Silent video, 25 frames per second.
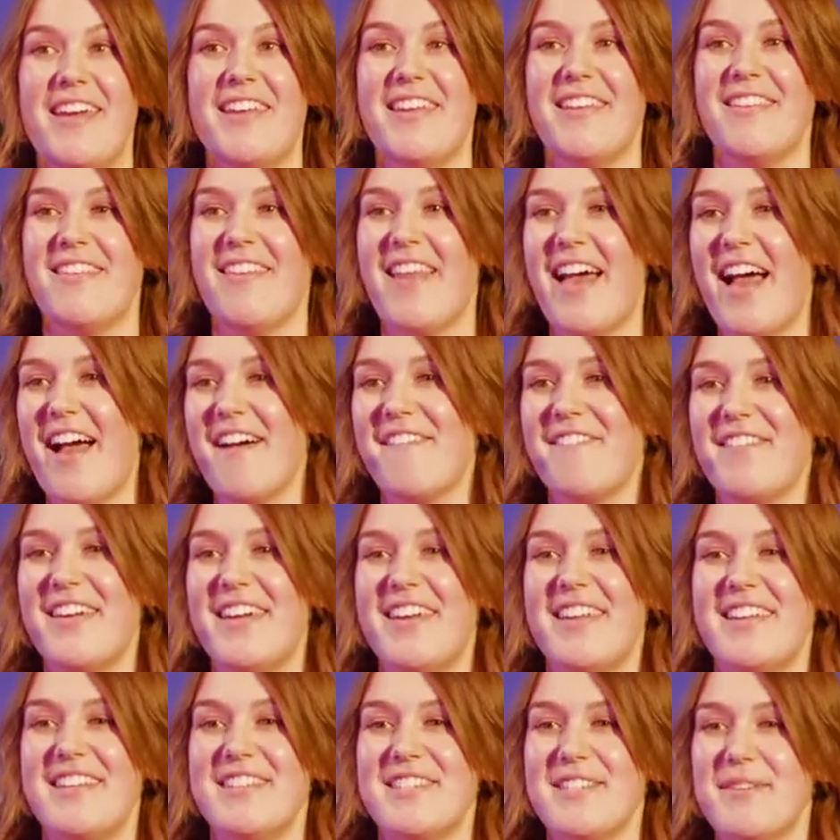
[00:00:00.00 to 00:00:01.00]
and
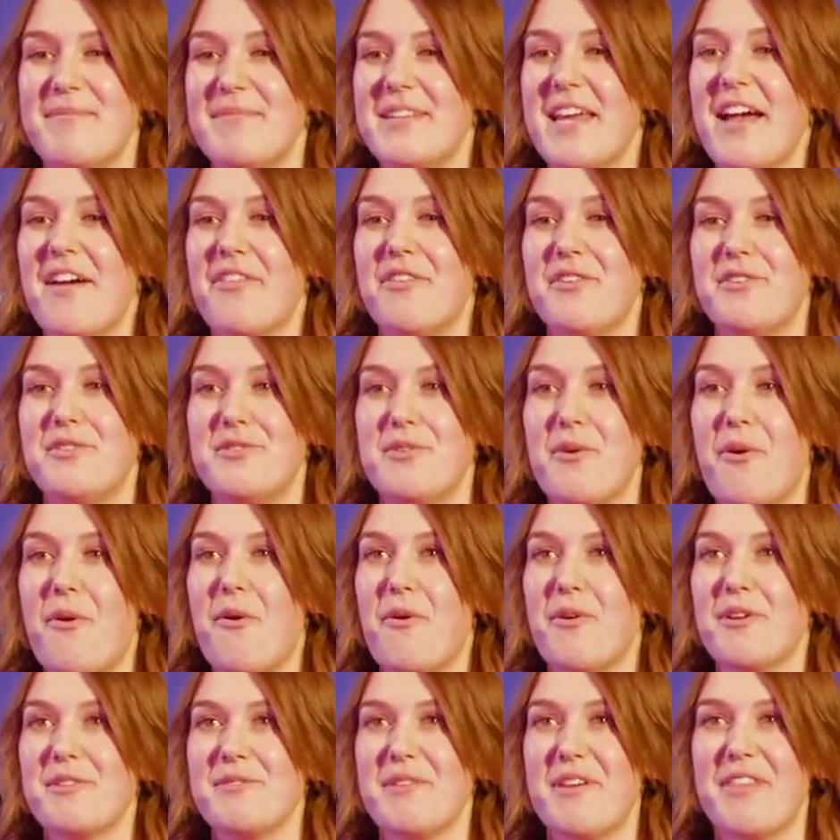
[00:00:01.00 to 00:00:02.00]
laughing, and somebody had their
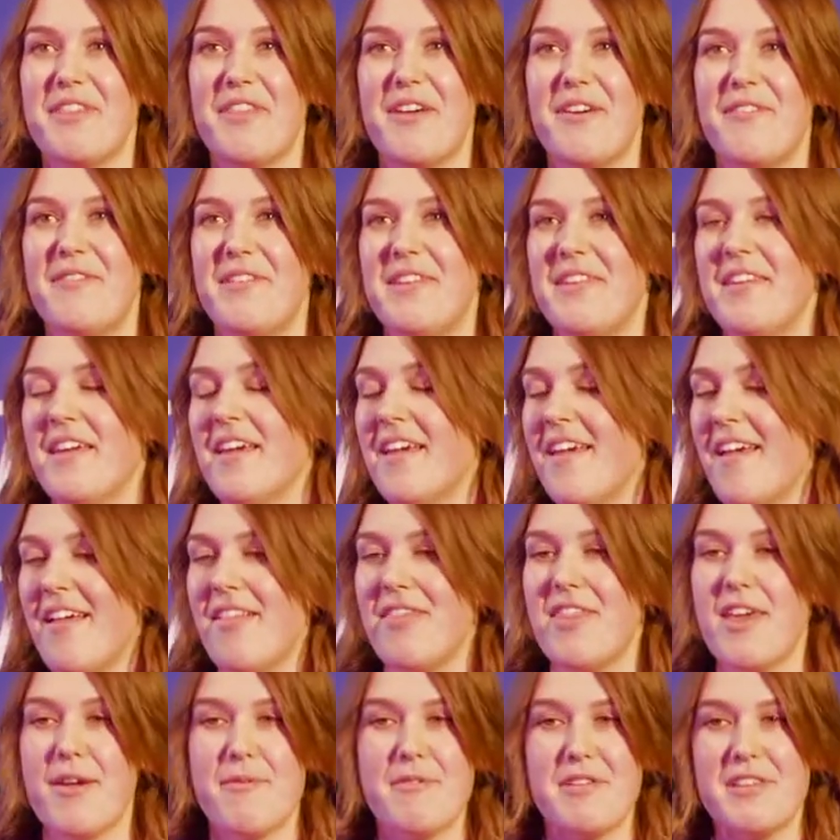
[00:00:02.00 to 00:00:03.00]
dogs with them, and
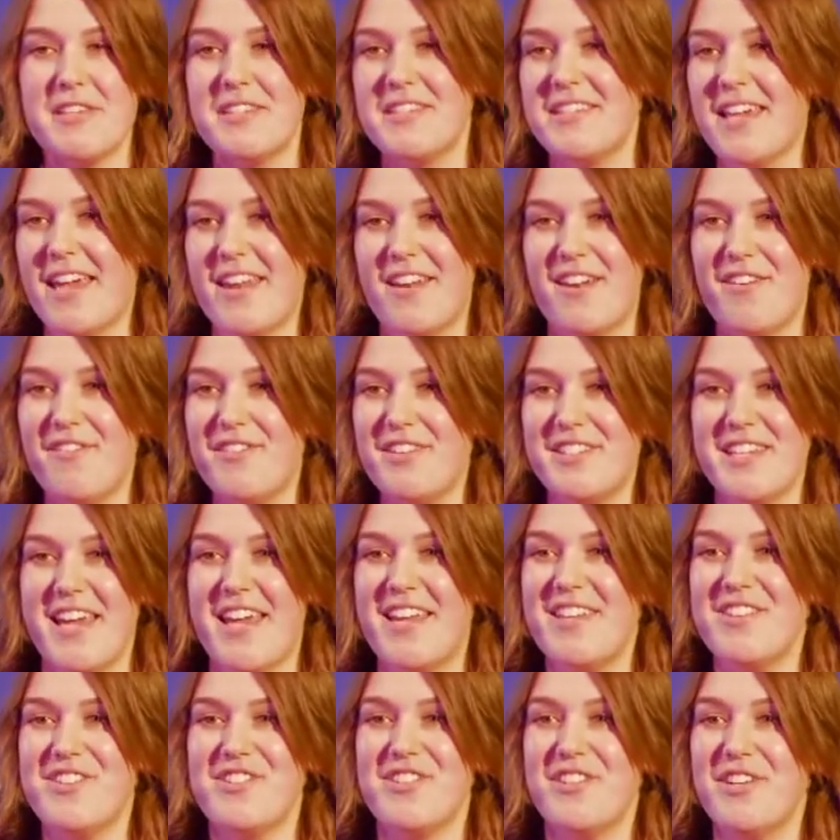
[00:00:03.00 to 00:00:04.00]
they were the centre of
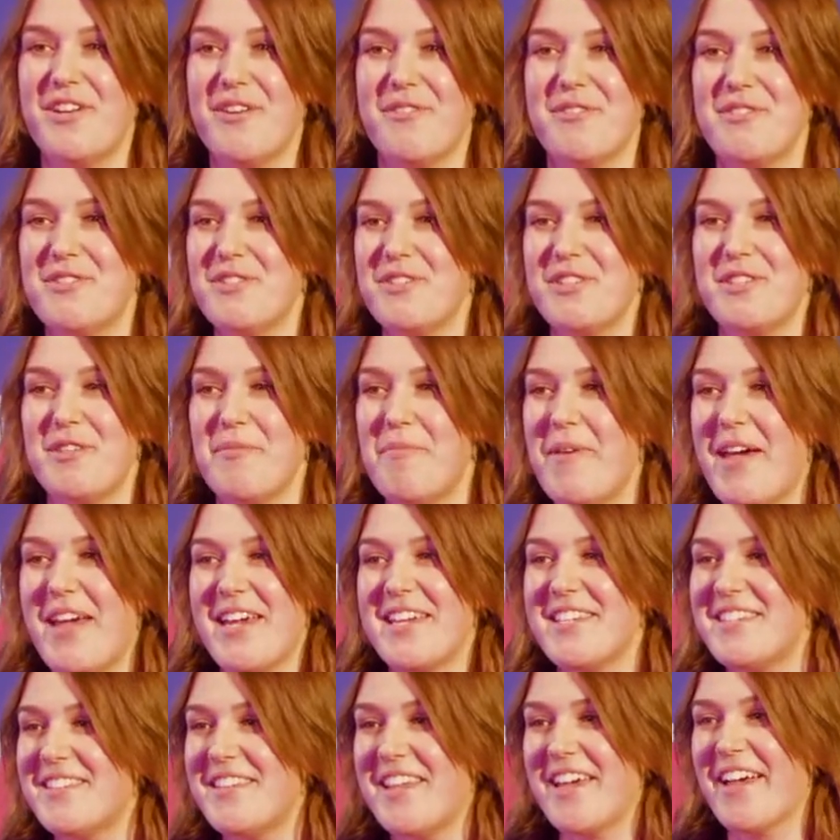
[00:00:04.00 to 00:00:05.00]
attention, and it was just the
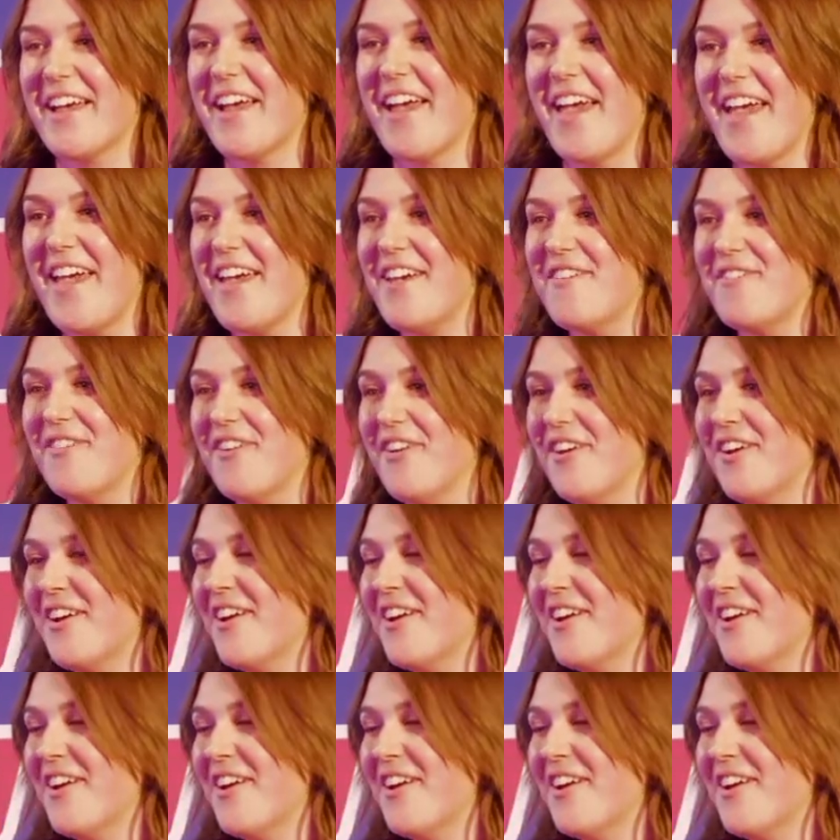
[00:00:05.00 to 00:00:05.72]
best thing ever.